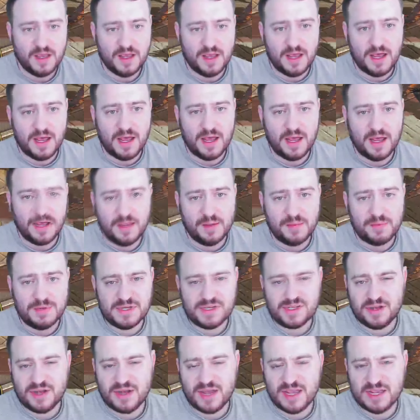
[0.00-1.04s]
It's
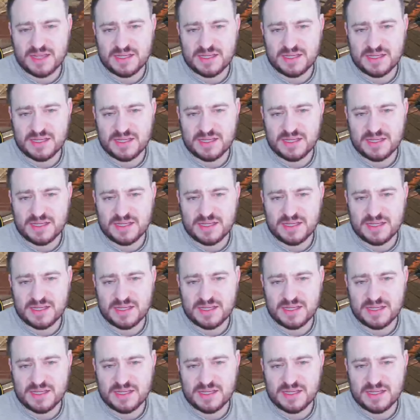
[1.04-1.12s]
not as